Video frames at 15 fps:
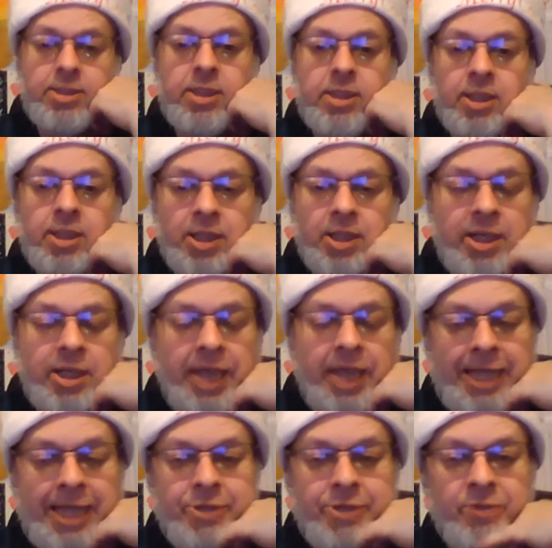and a lot of
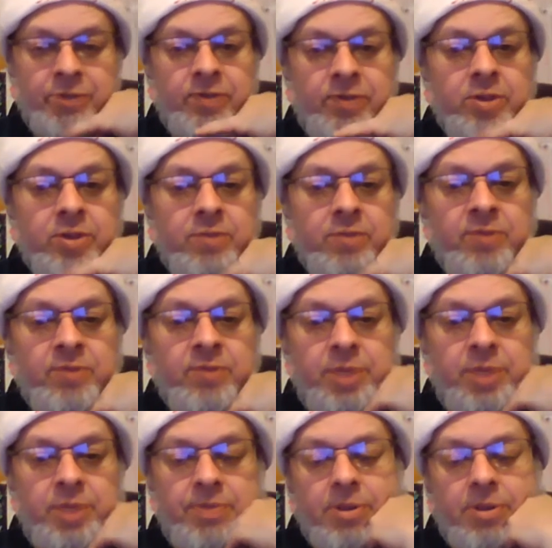hatred-filled
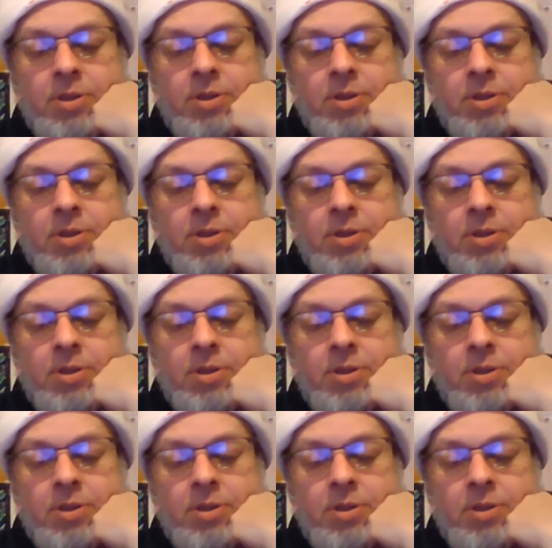people.